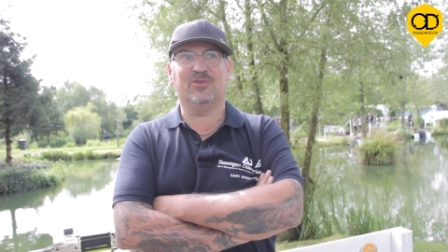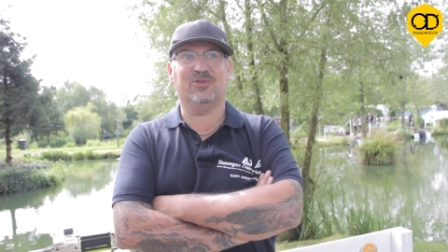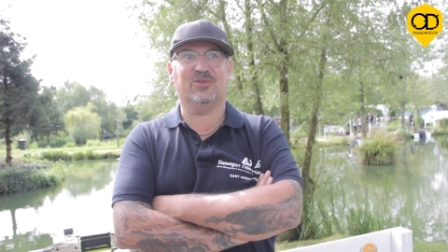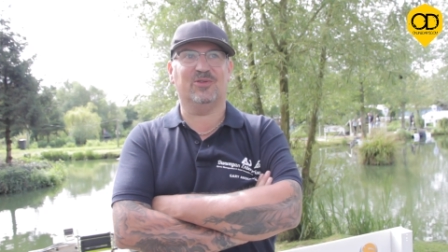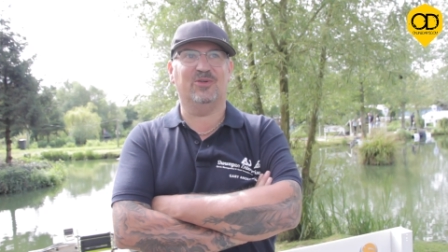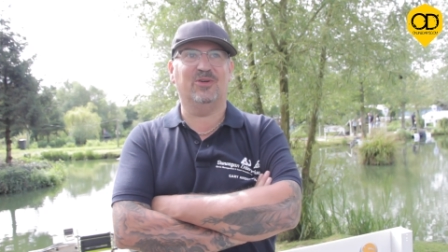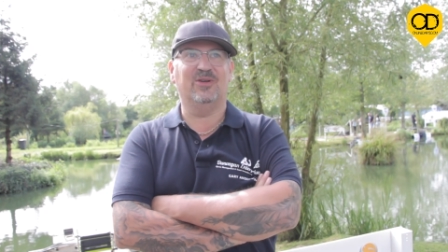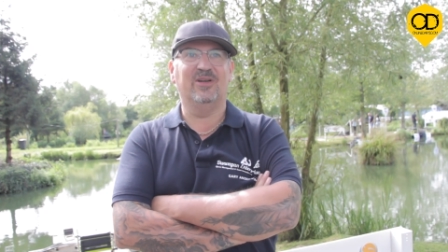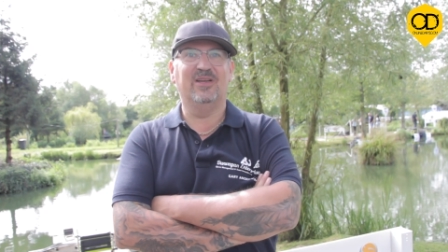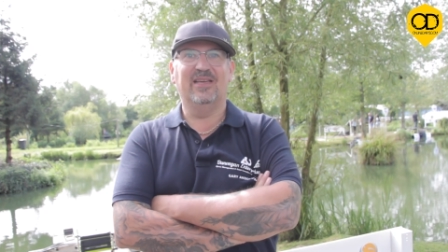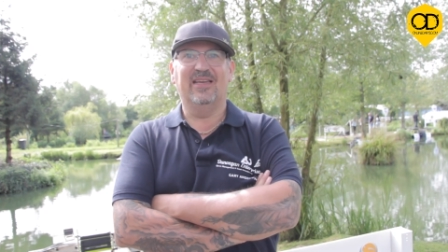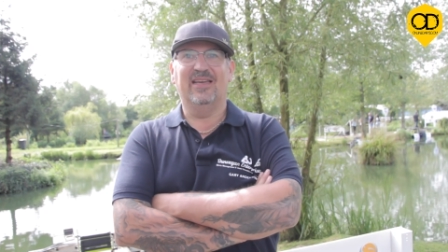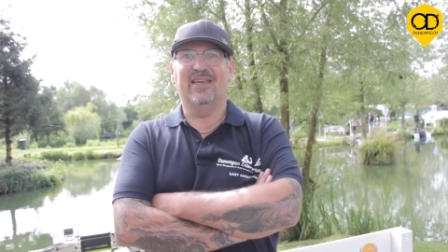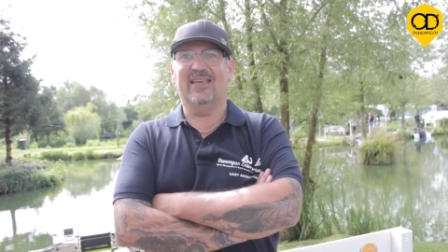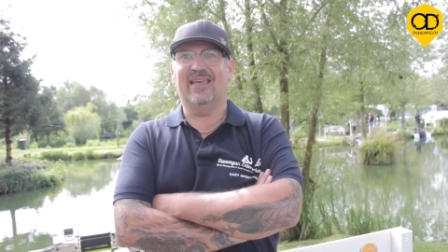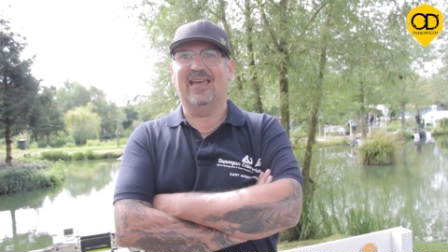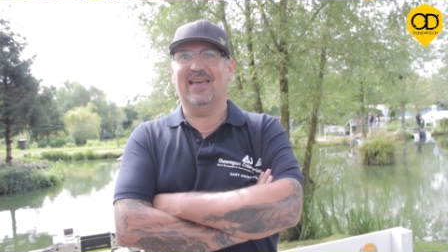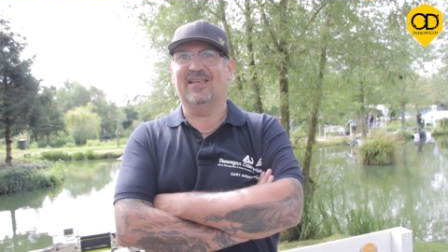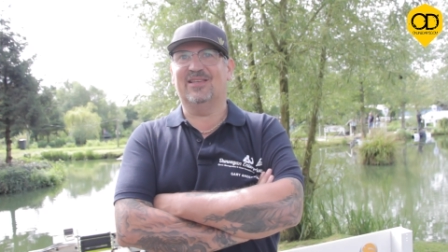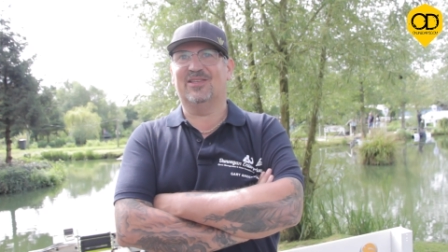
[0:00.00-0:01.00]
So
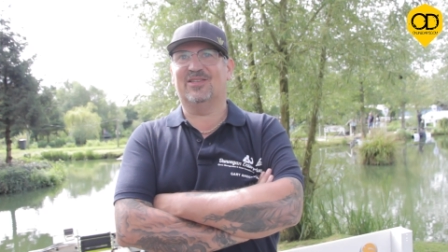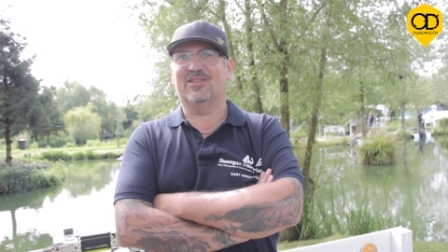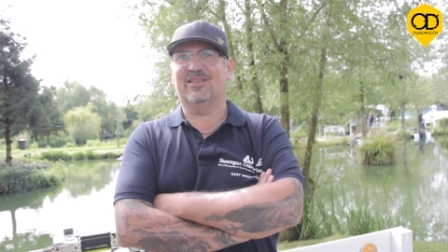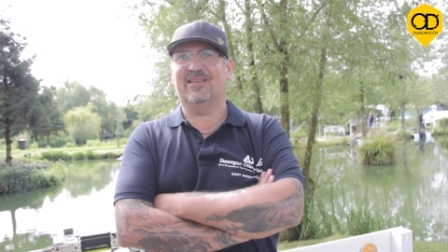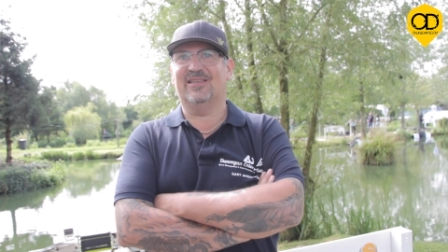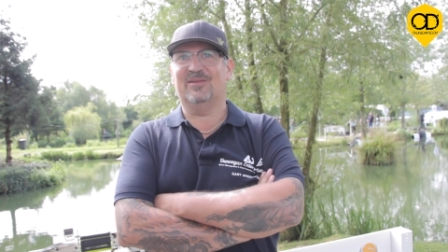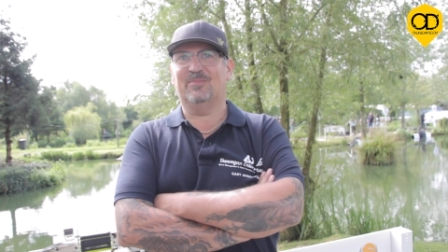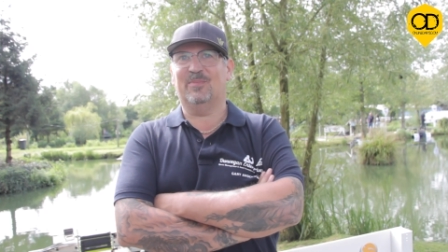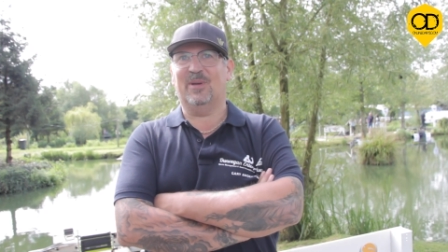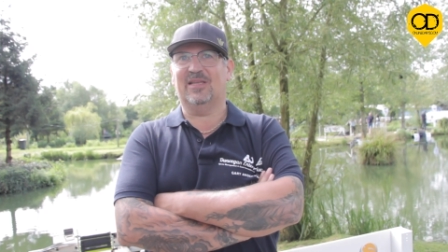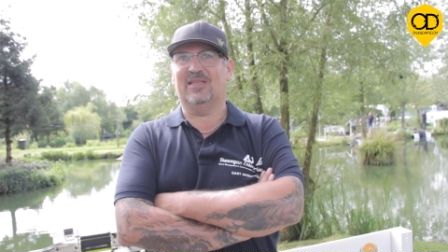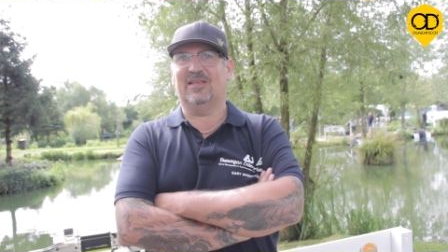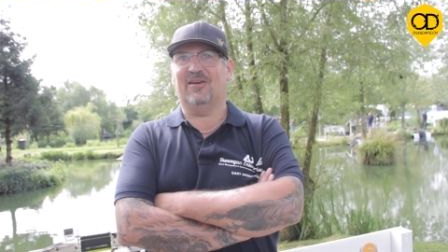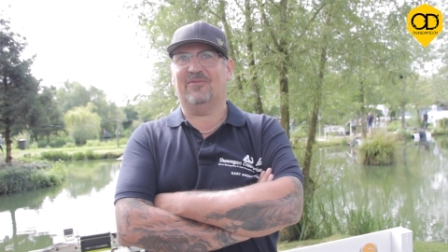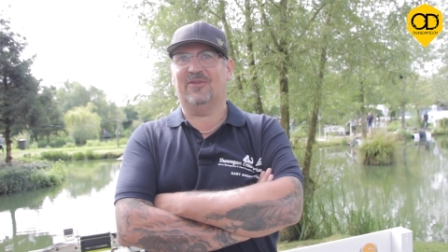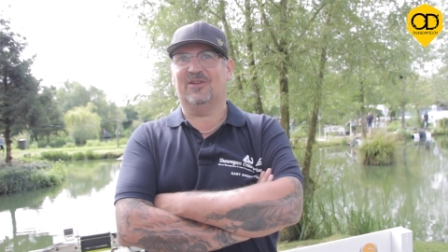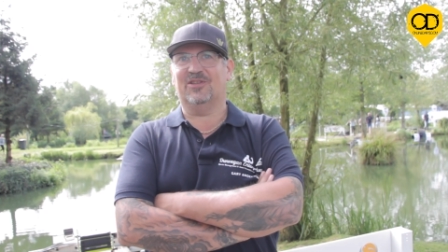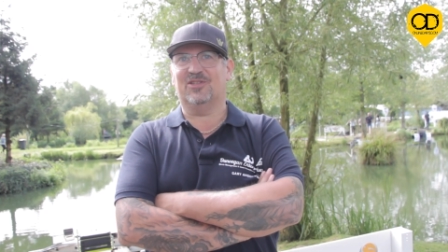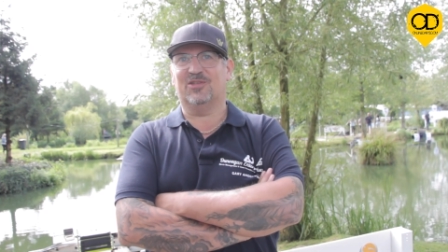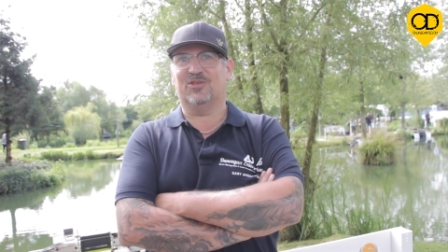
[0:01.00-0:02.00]
yeah, it's a big
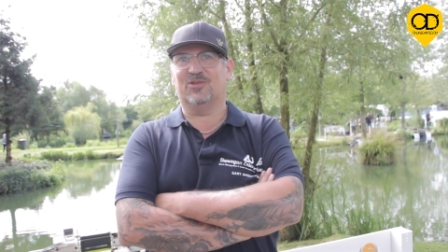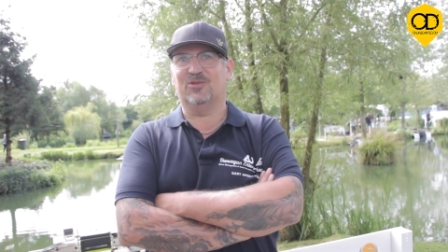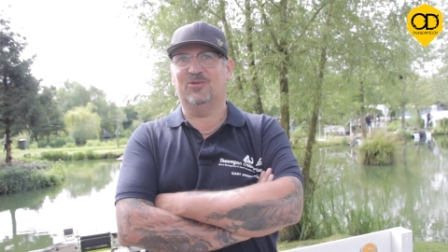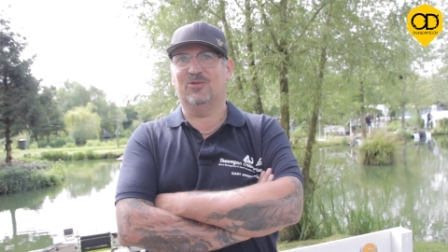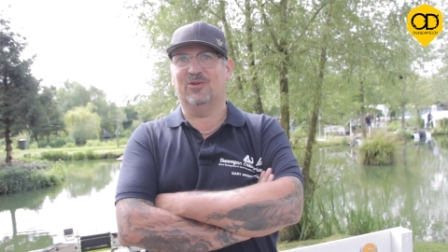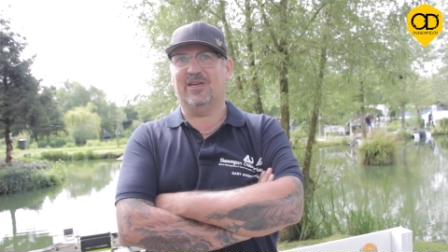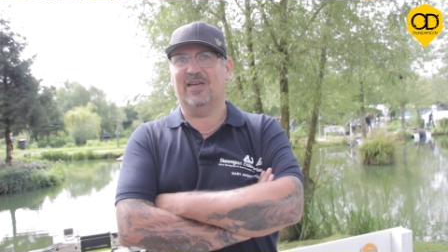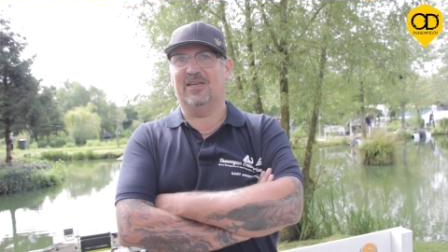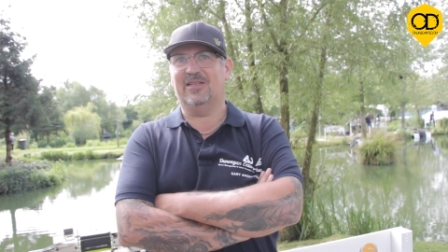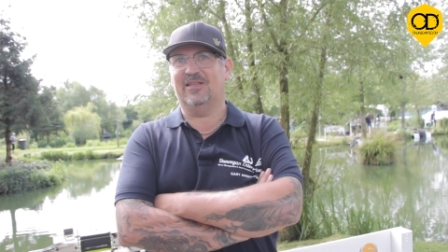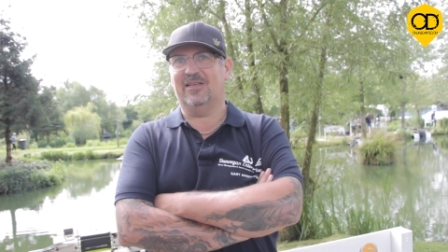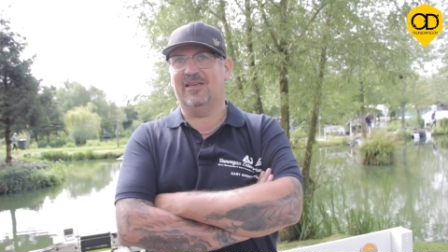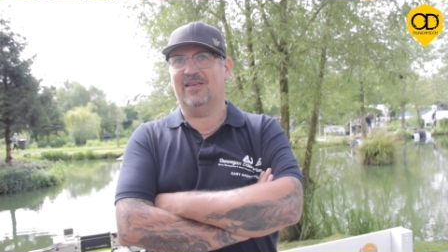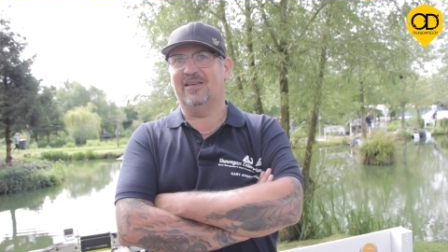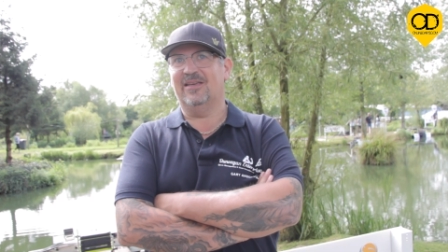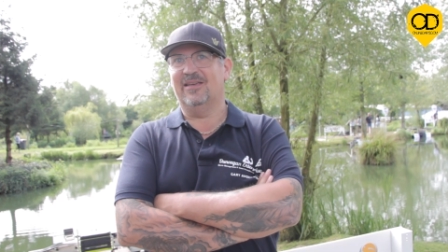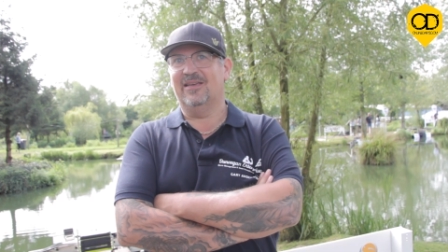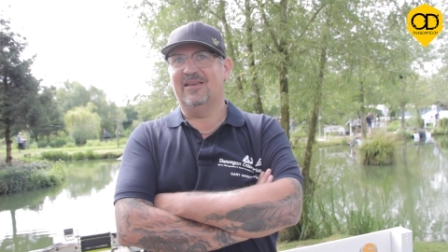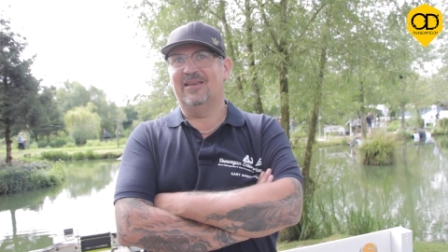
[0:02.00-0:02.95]
difference. There's no kind of